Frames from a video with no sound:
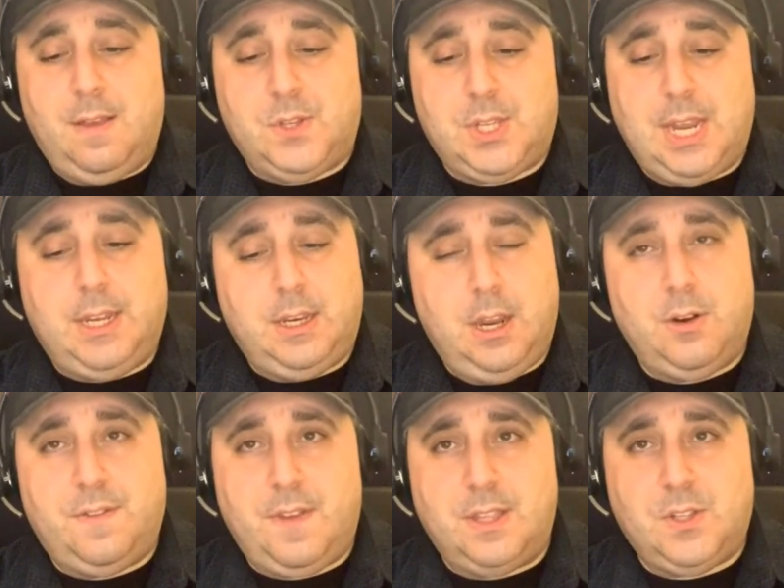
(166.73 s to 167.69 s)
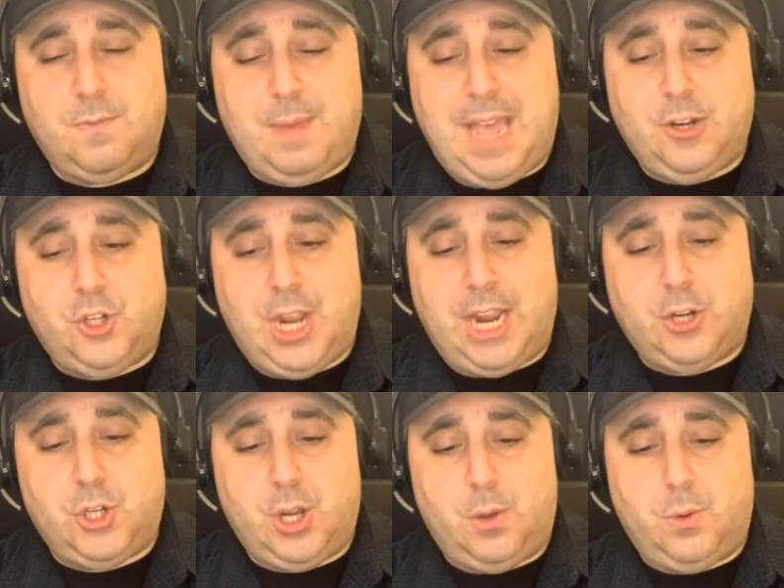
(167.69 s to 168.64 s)
of second-year defensive back
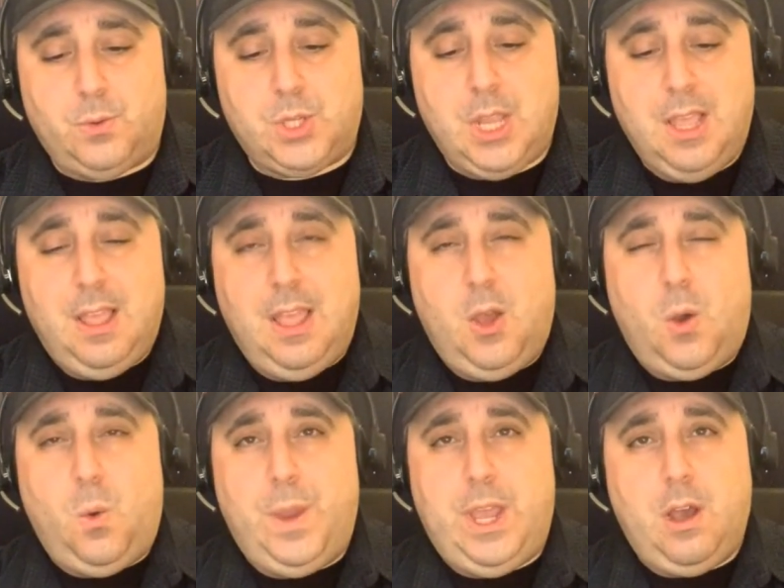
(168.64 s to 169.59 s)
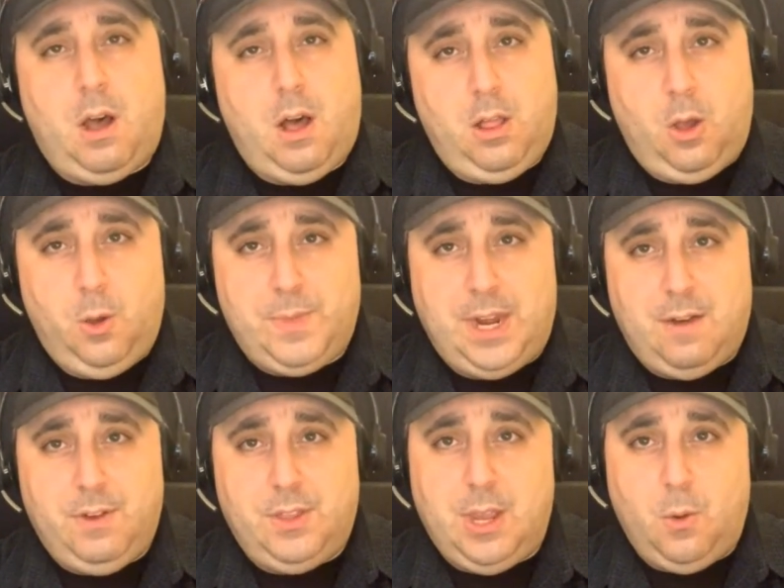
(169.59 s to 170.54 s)
Jack Jones. We all
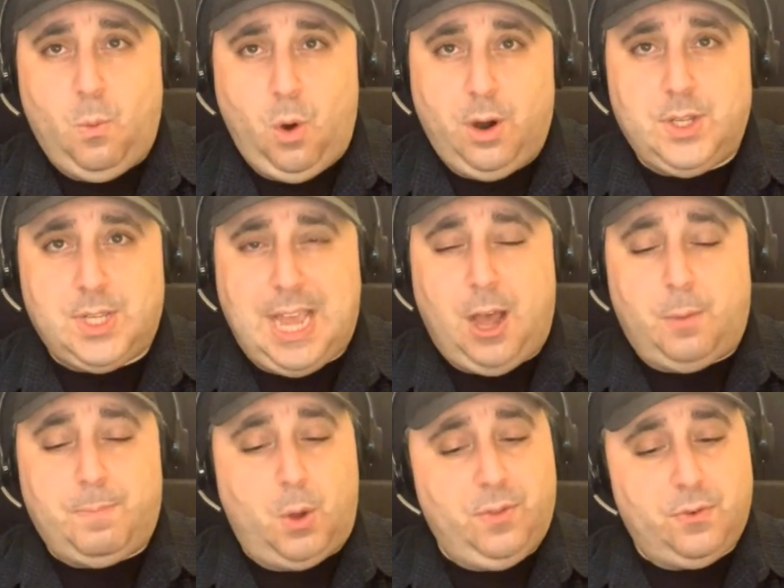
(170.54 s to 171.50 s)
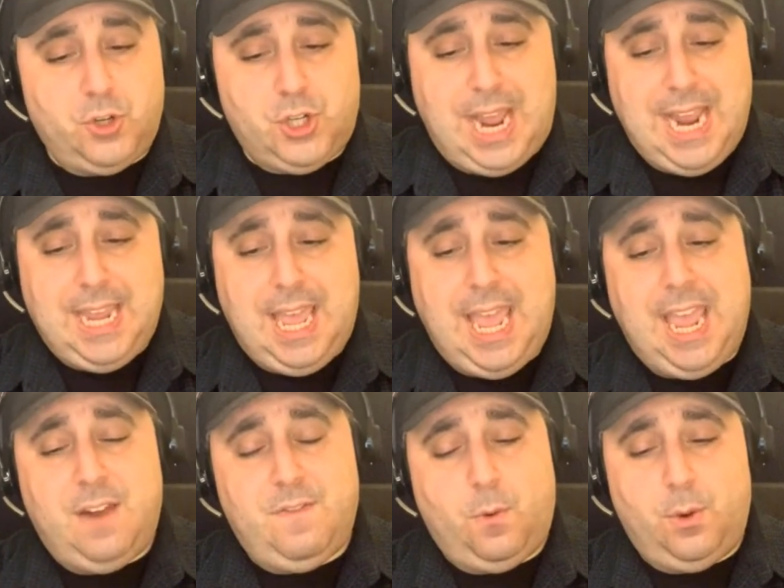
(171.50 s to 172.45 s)
hope that everything works out, both for Jack
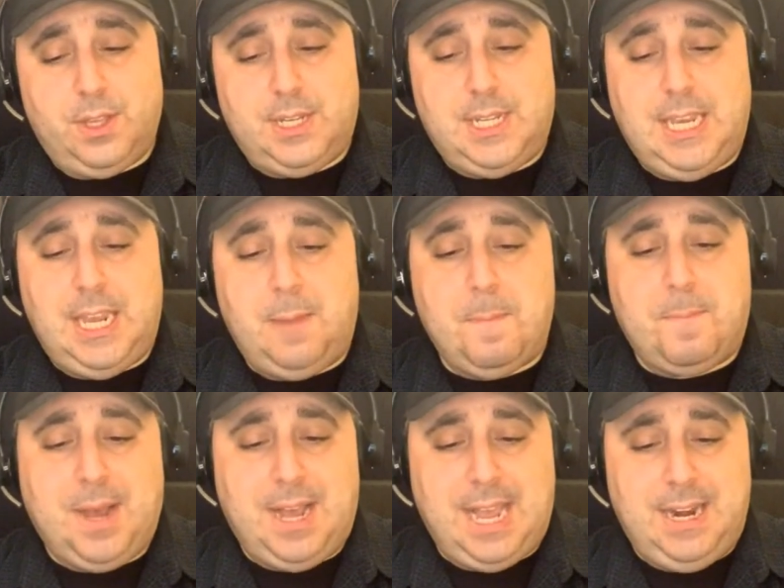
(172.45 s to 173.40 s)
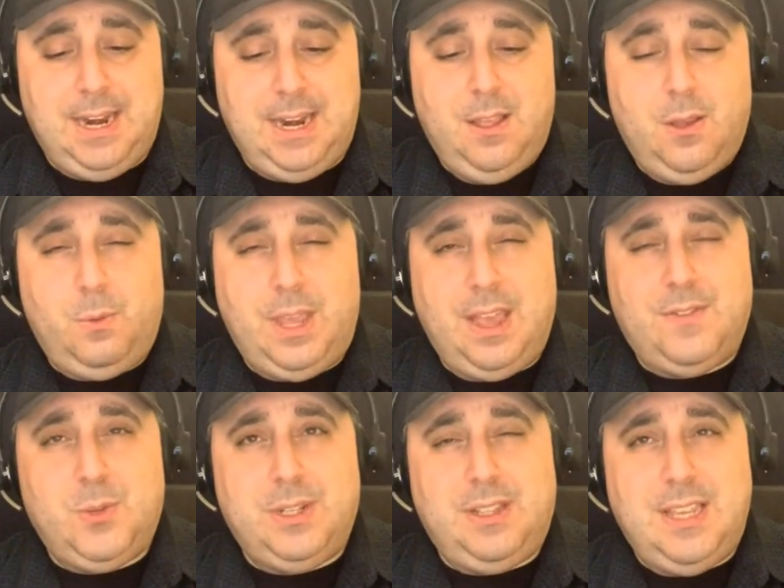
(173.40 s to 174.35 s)
and for the team, but
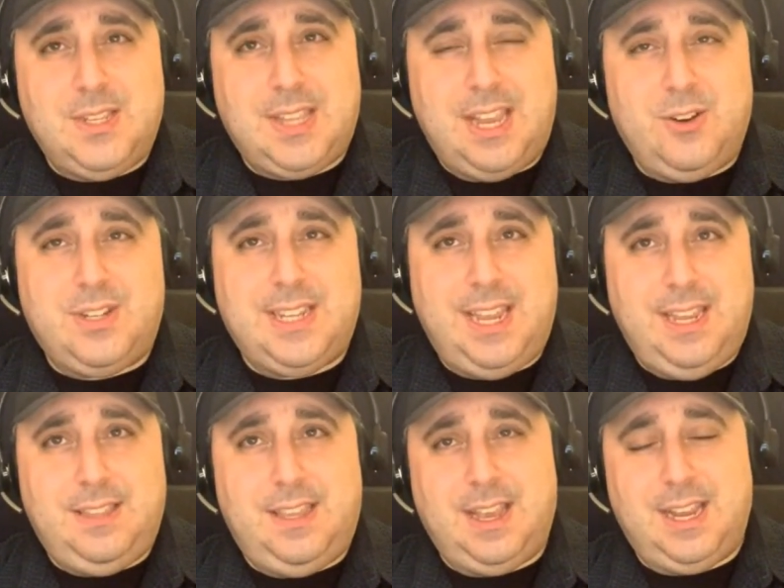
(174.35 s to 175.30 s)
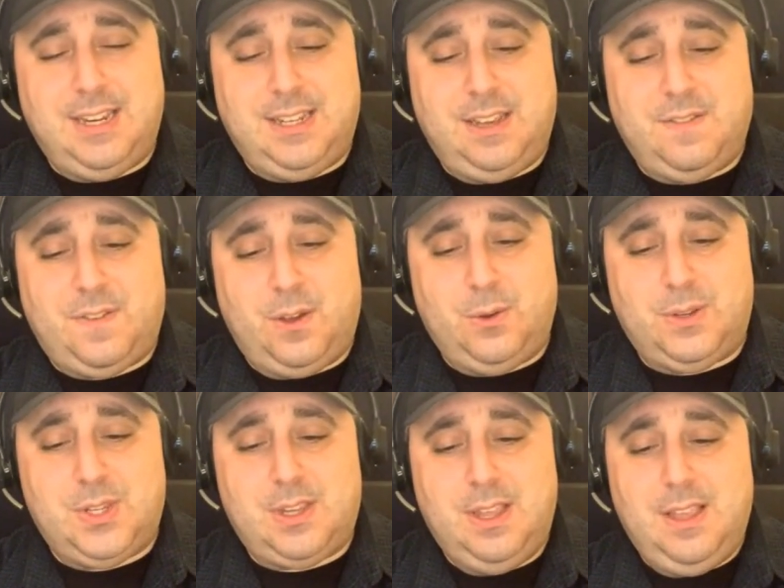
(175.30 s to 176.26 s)
we have to at least entertain the idea,
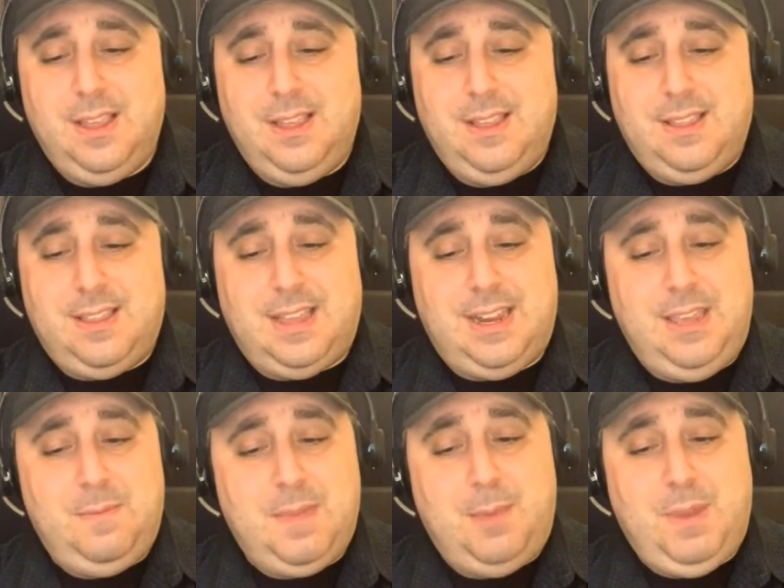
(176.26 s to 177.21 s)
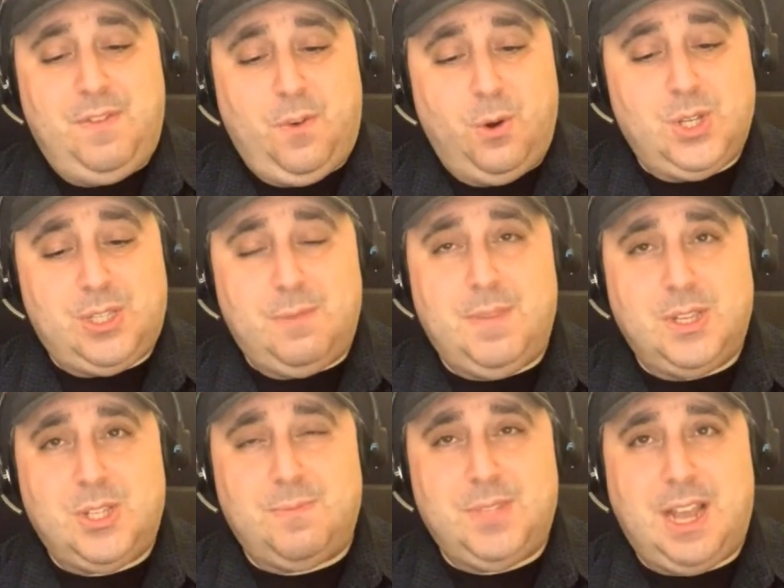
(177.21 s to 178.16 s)
folks, that he may be forced to
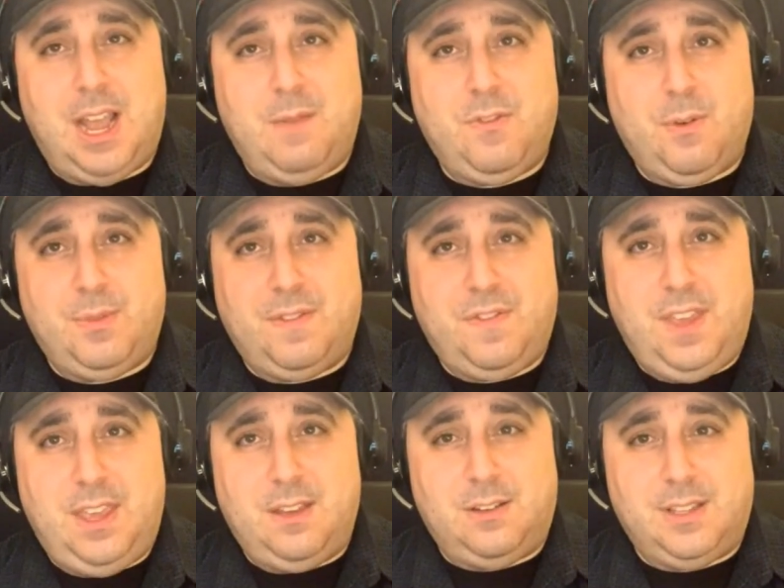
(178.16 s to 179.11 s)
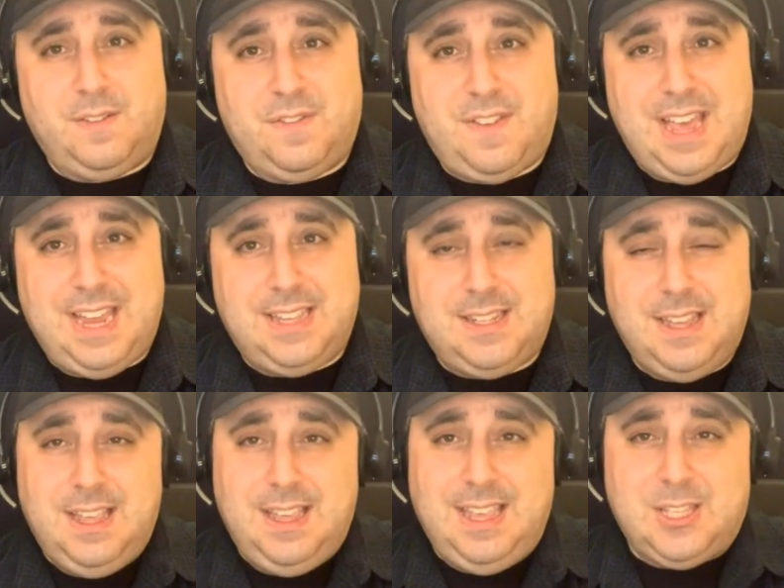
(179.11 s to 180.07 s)
miss some time from the field. In fact,
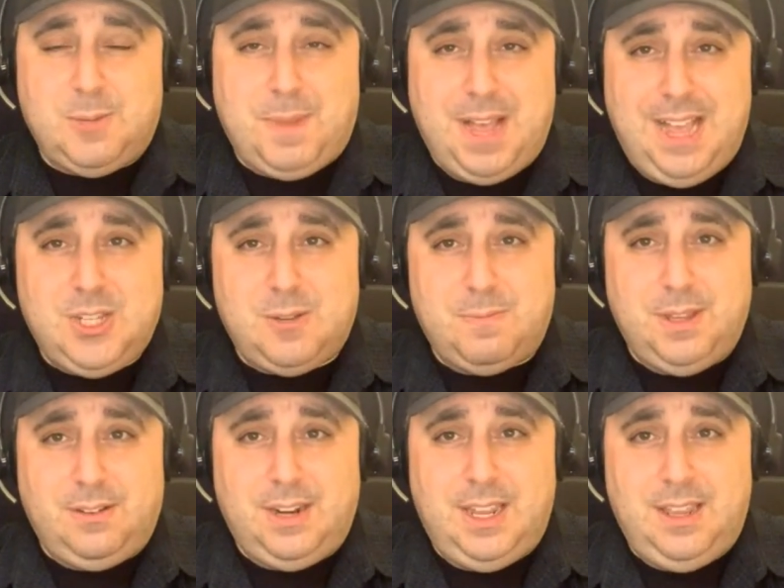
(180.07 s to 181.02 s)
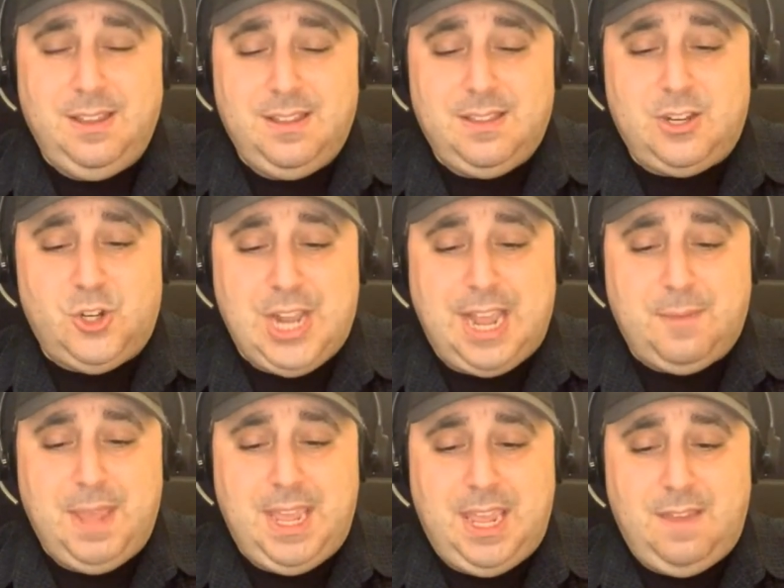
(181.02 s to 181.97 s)
it's a possibility that
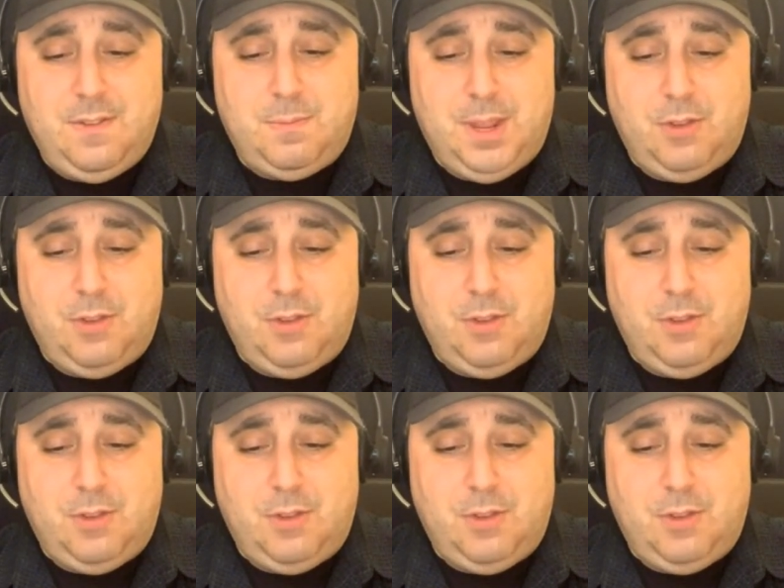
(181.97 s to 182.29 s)
Jack may even